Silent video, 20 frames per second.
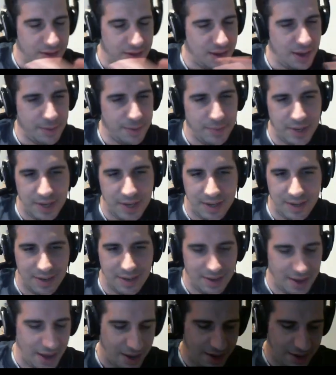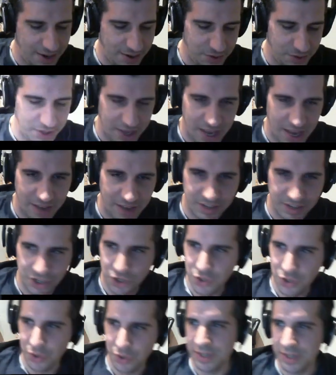I mean, I didn't really have any
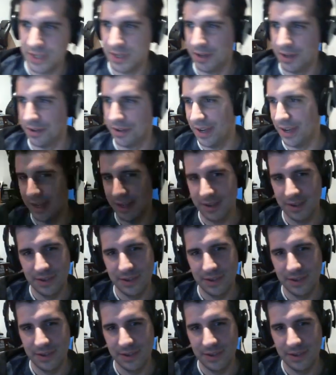choice here, right?